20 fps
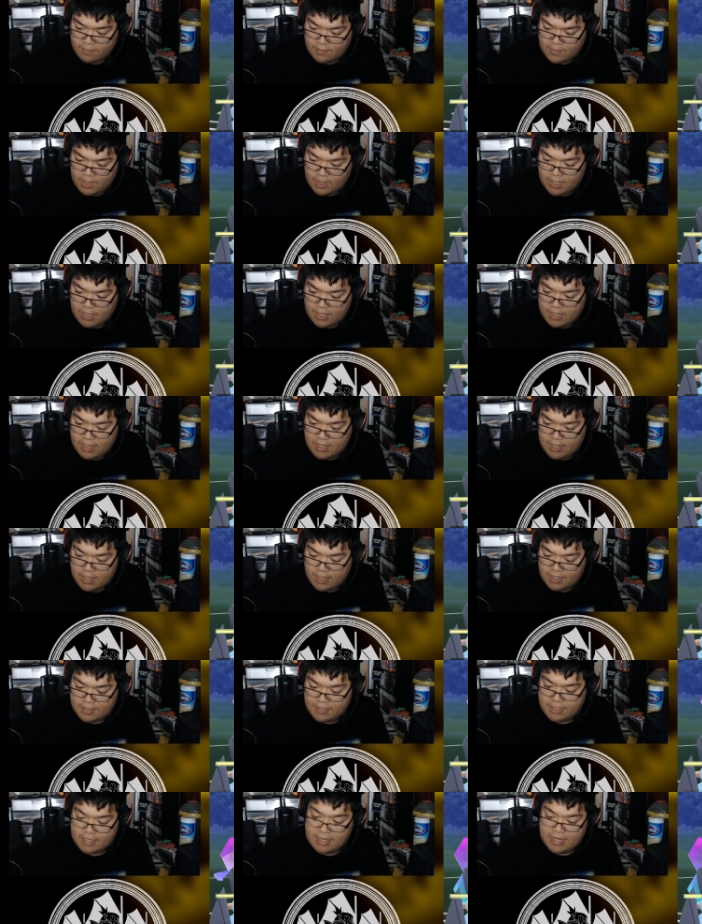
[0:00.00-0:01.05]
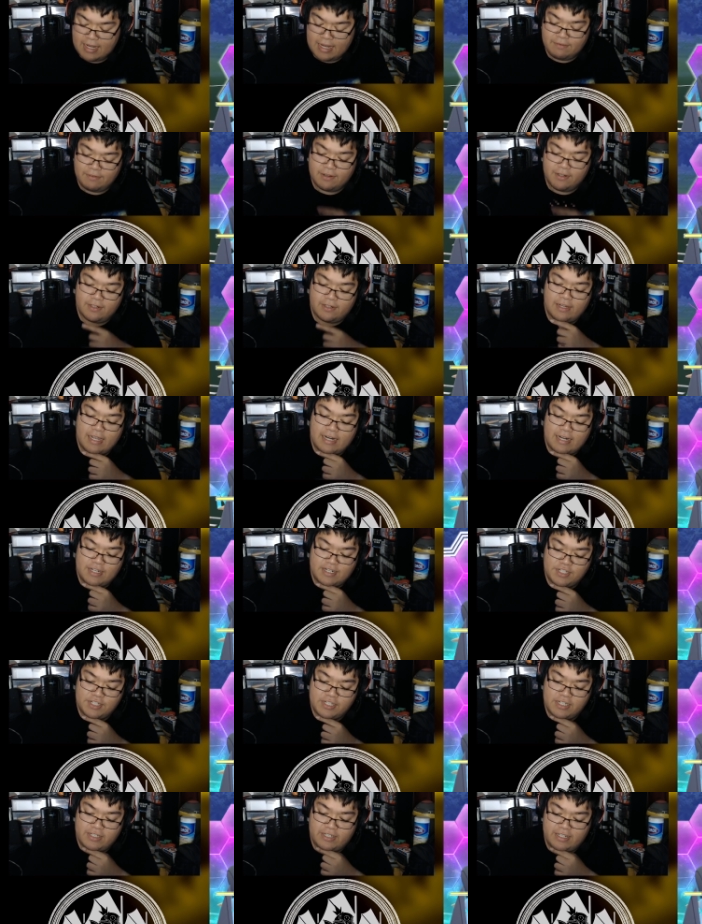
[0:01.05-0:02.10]
Uh, I think I am going to go ahead and
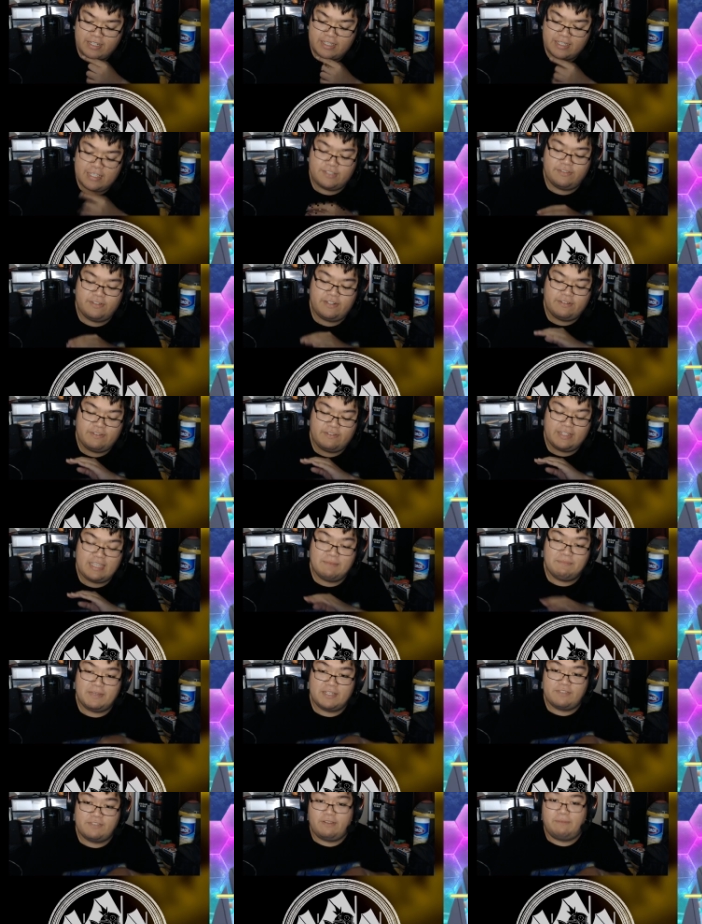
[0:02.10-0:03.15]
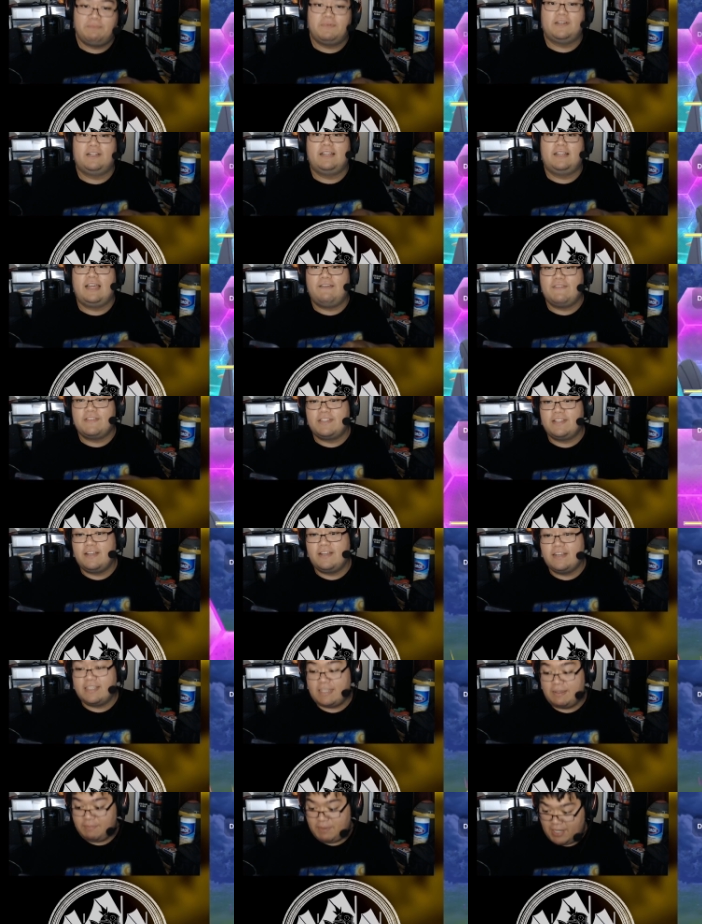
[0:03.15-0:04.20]
shield on this one. I want to keep my Swampert alive as
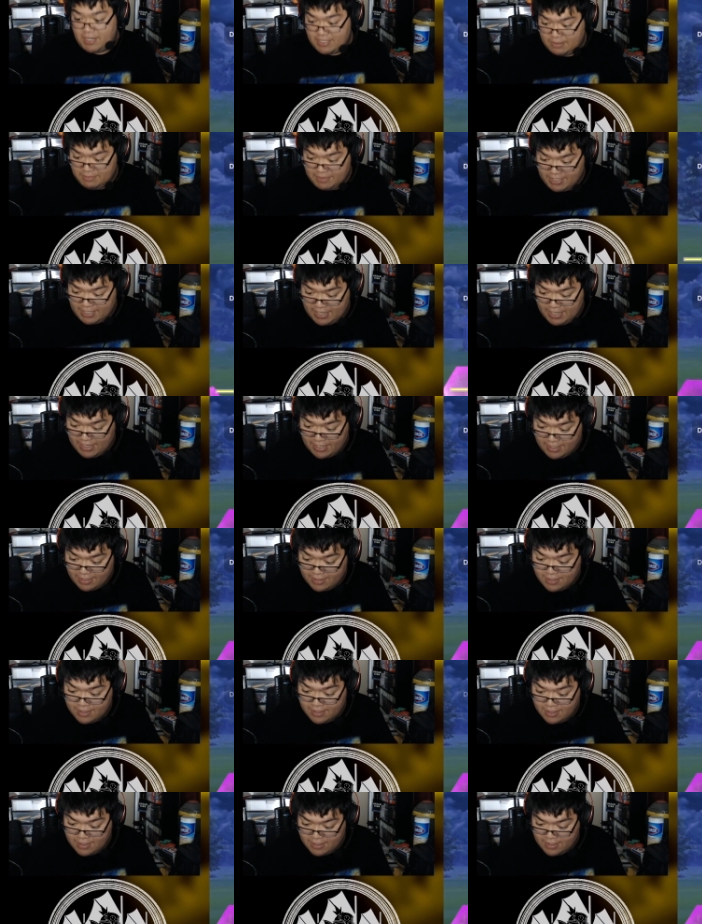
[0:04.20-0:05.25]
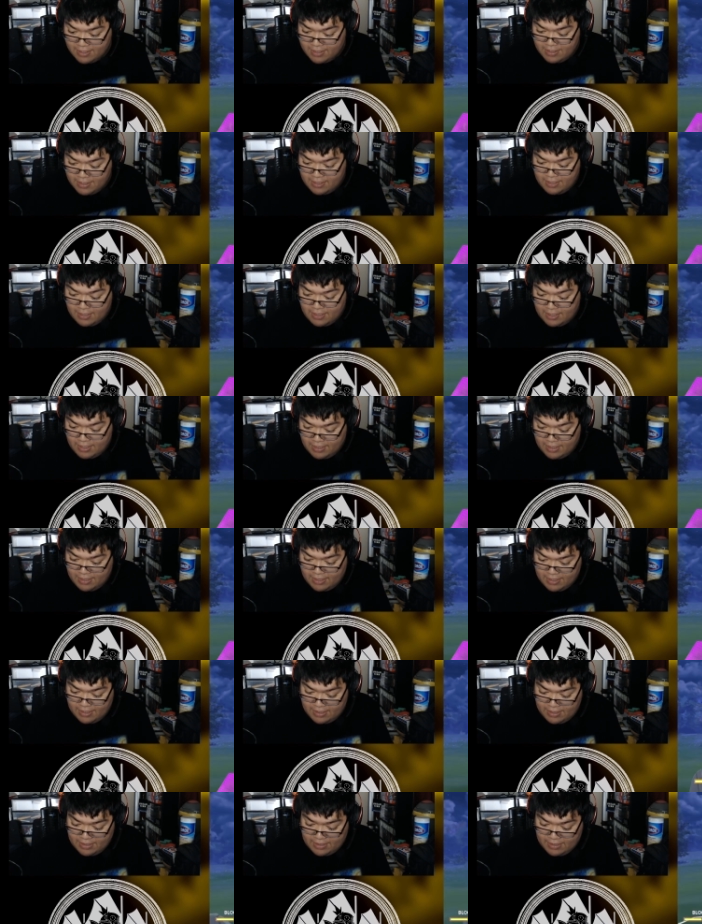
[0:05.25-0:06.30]
long as I possibly can.
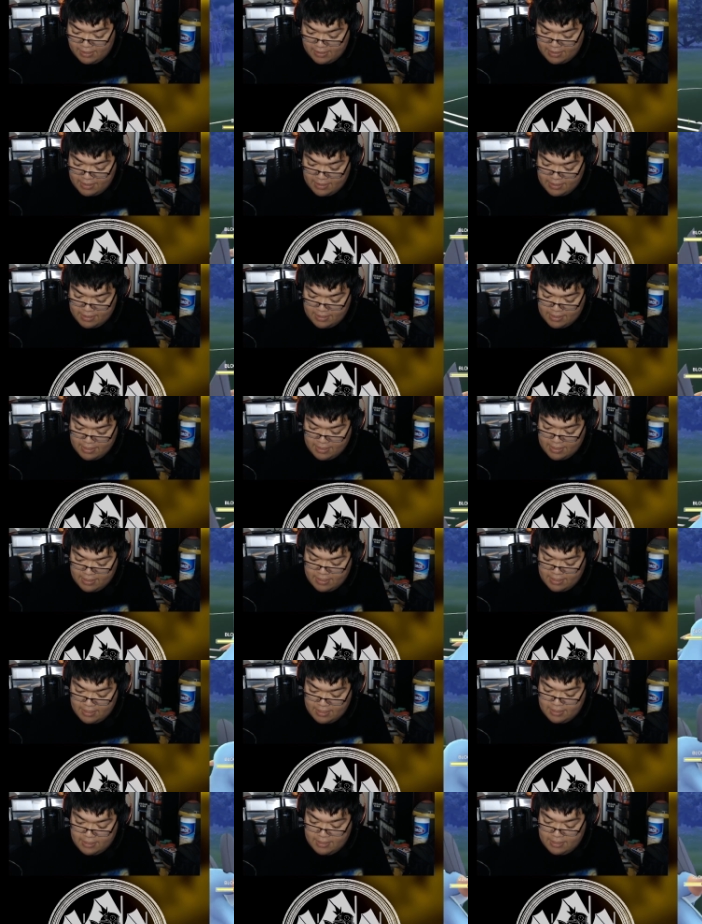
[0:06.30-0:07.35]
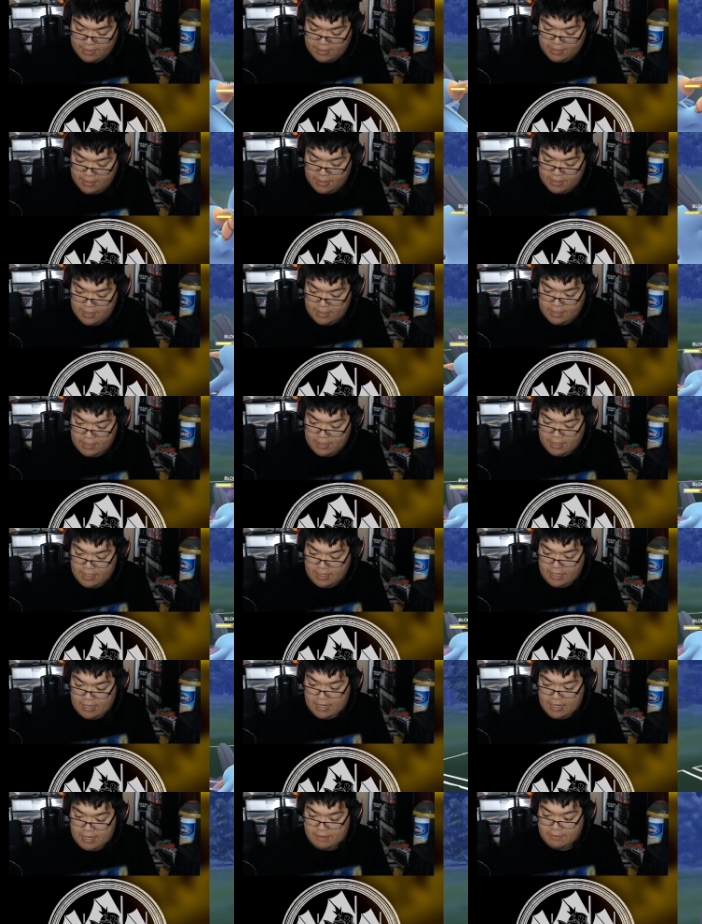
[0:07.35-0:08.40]
Uh, let's see.
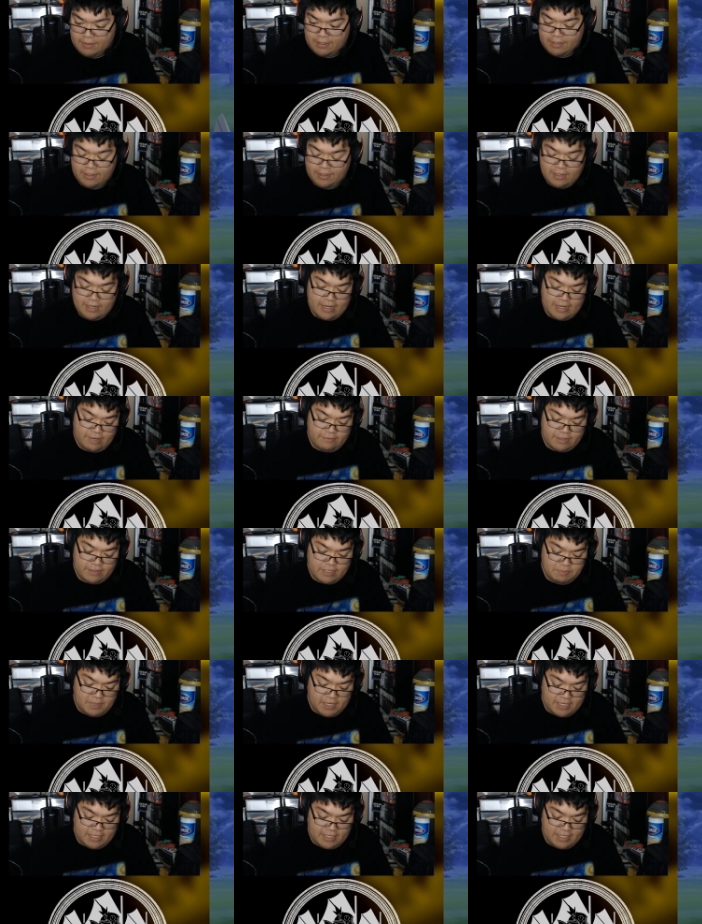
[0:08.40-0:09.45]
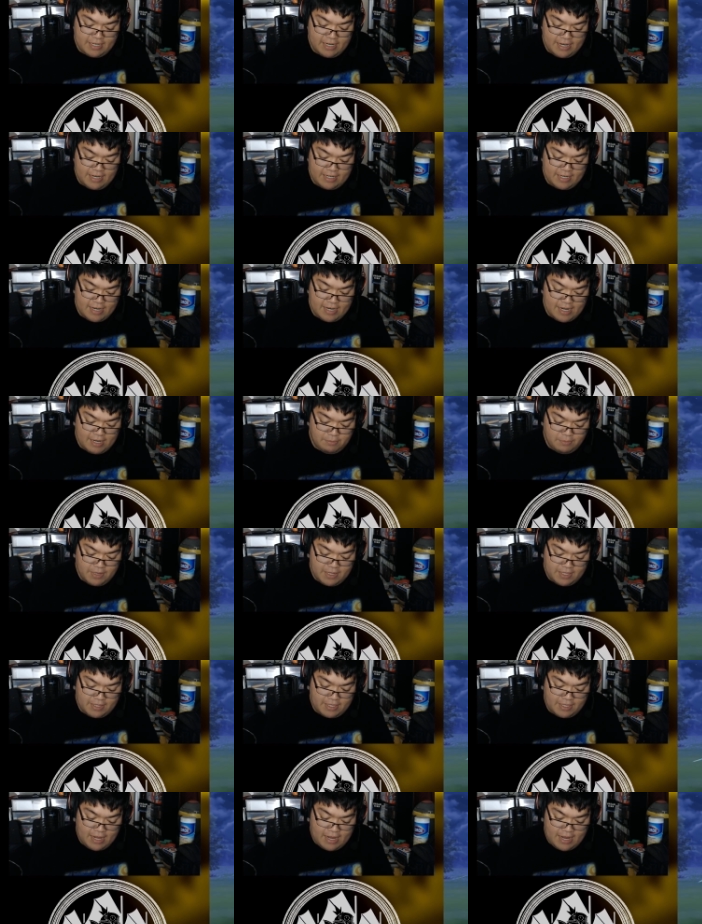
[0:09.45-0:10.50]
I'm gonna go ahead and respond in Kai now
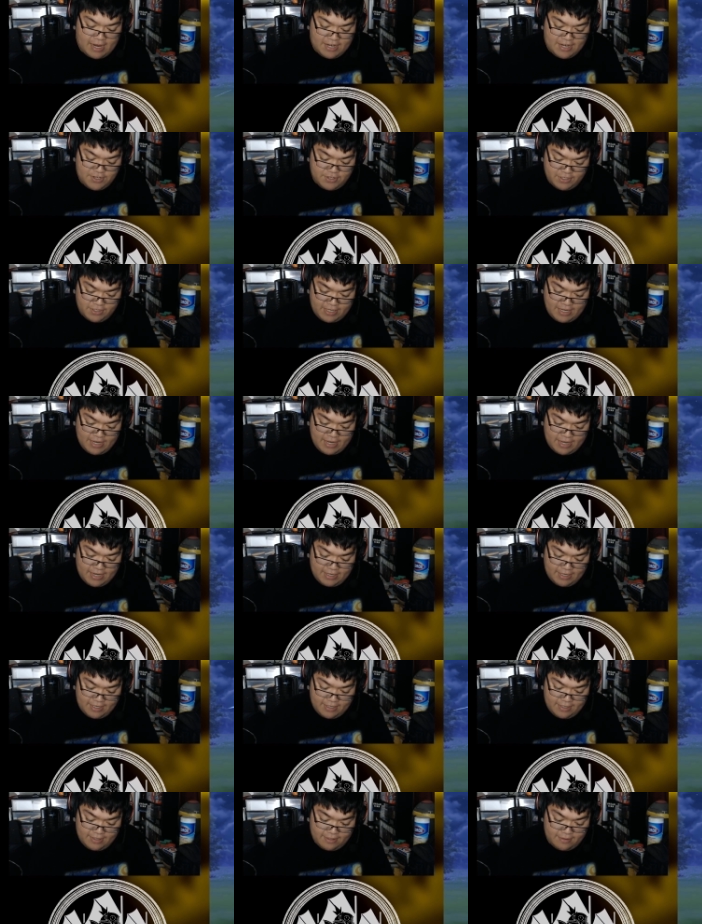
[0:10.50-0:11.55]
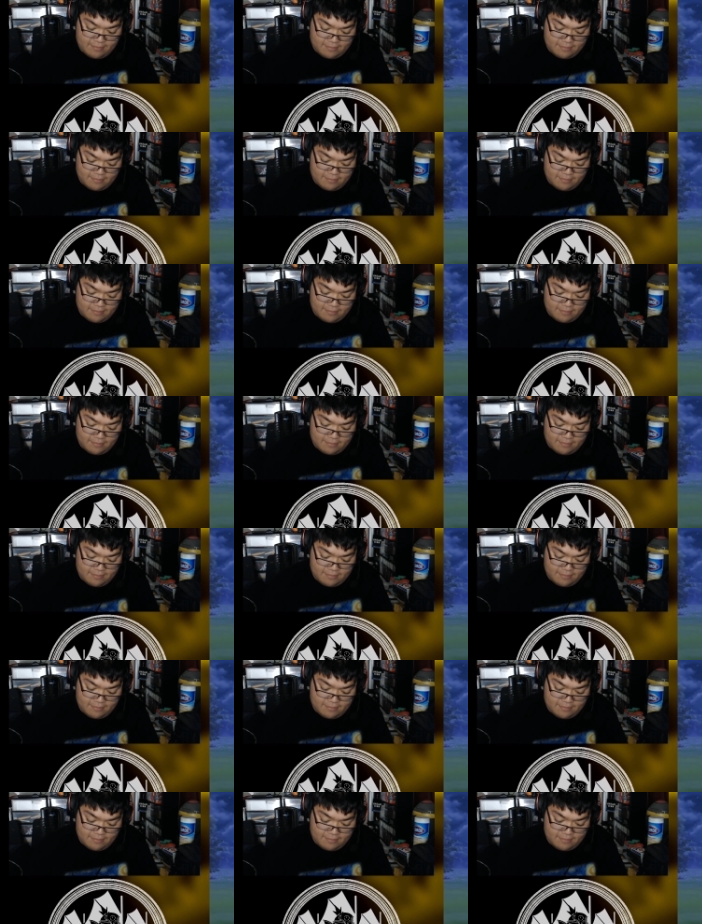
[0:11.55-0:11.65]
with Hydro Cannon.